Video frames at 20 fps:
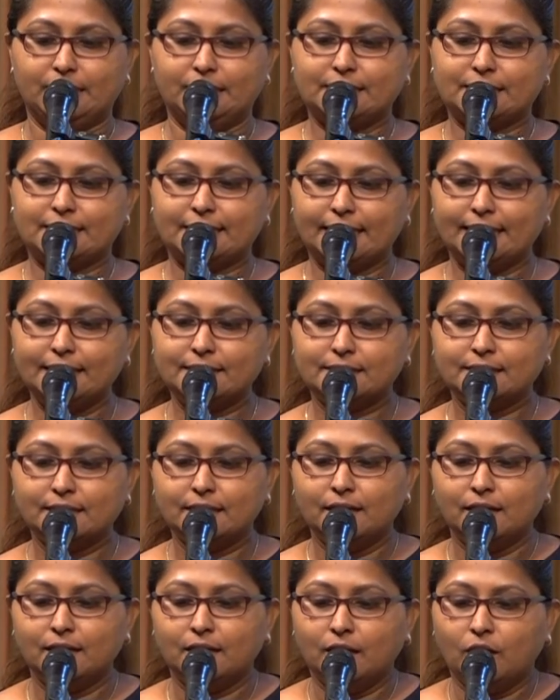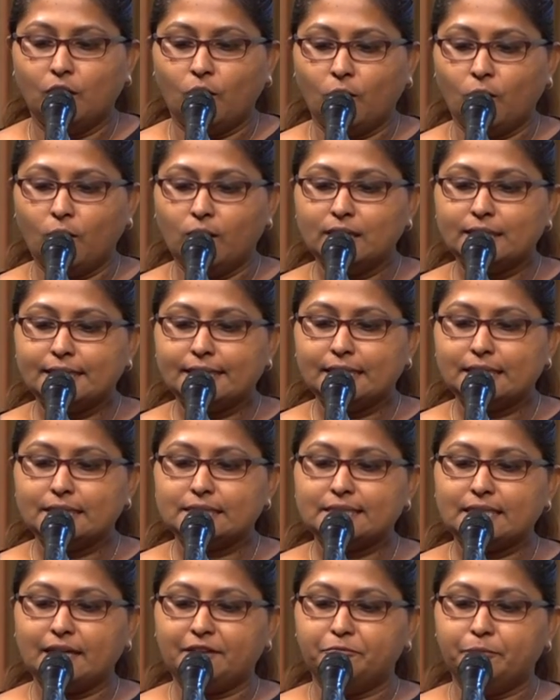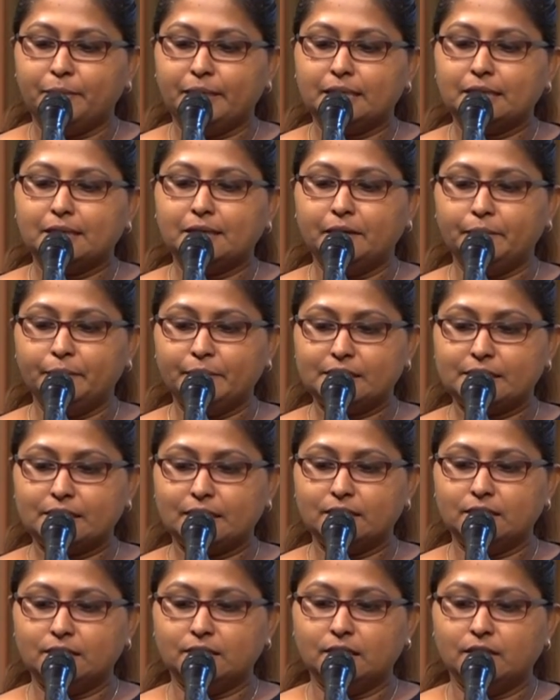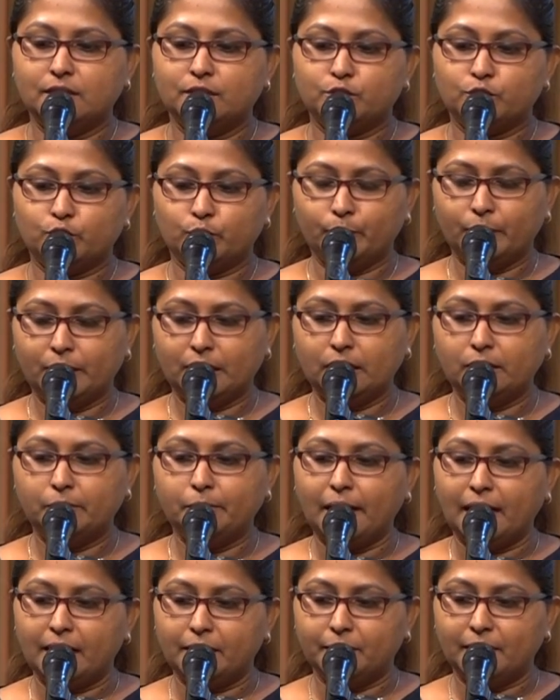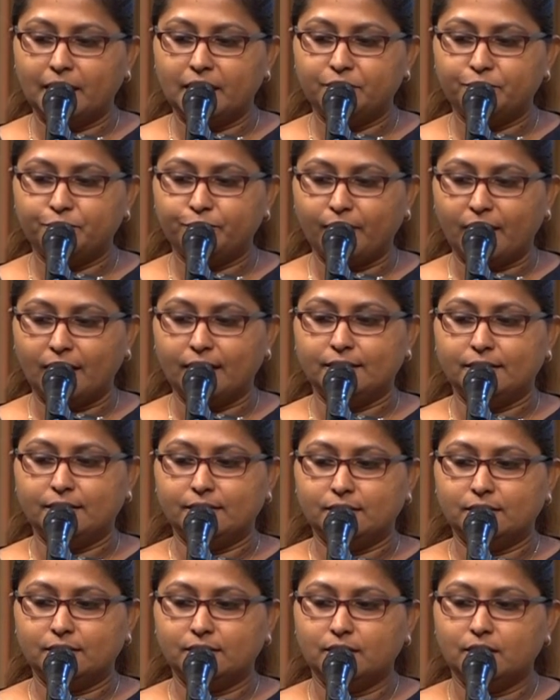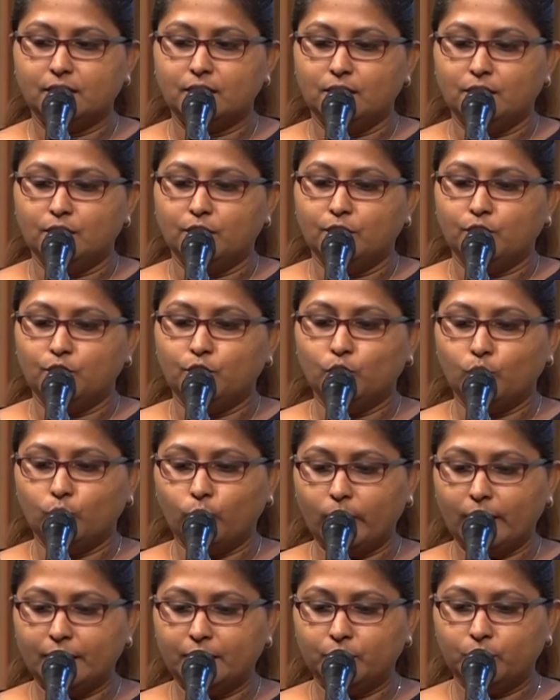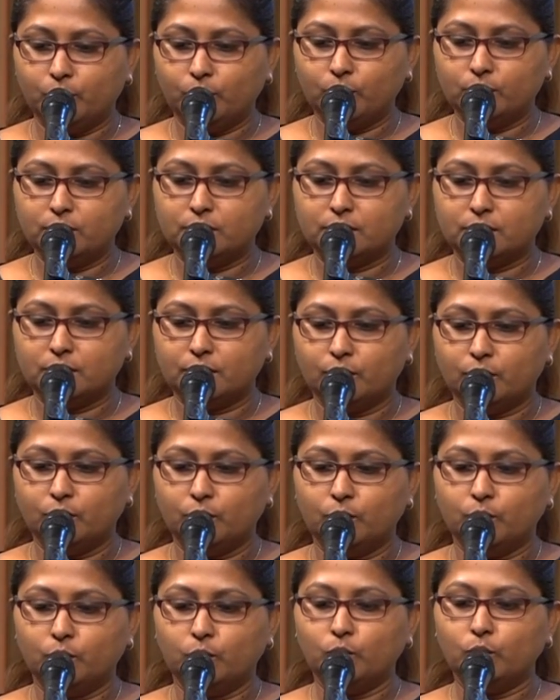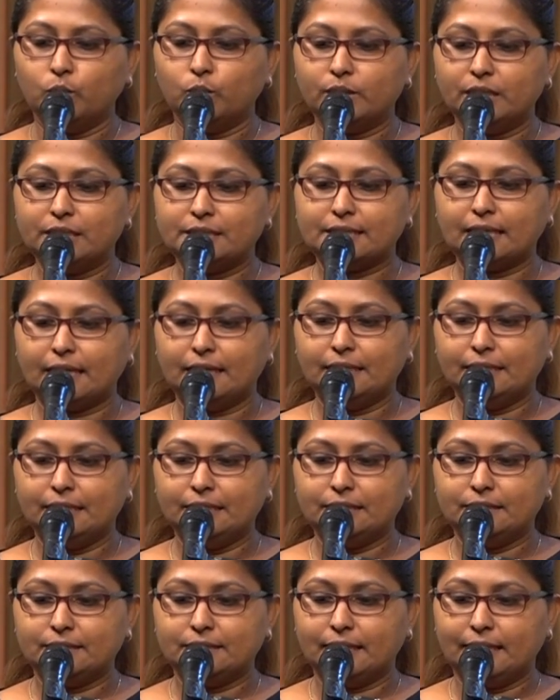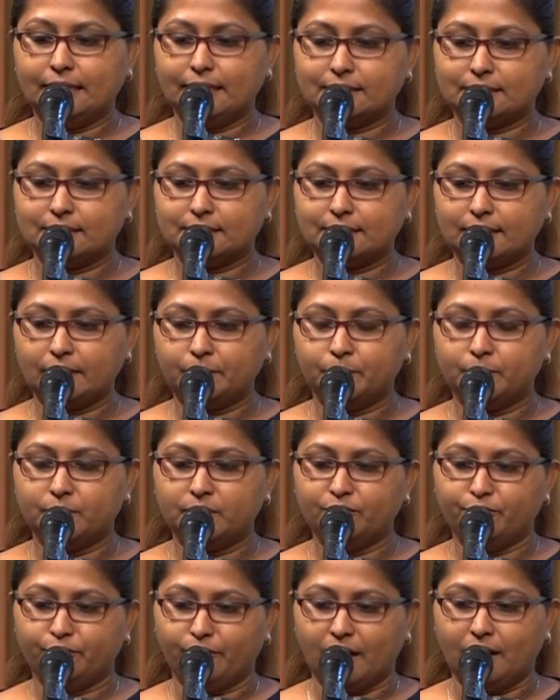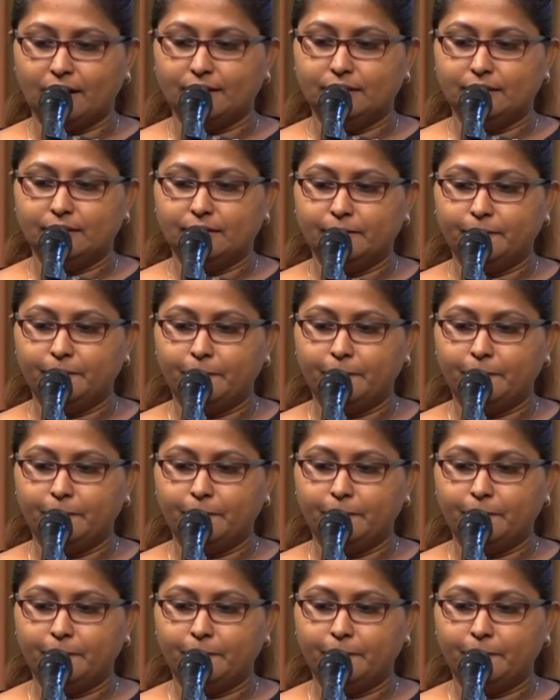It says, "All things have been committed to me by my Father. No one knows who the Son is except the Father,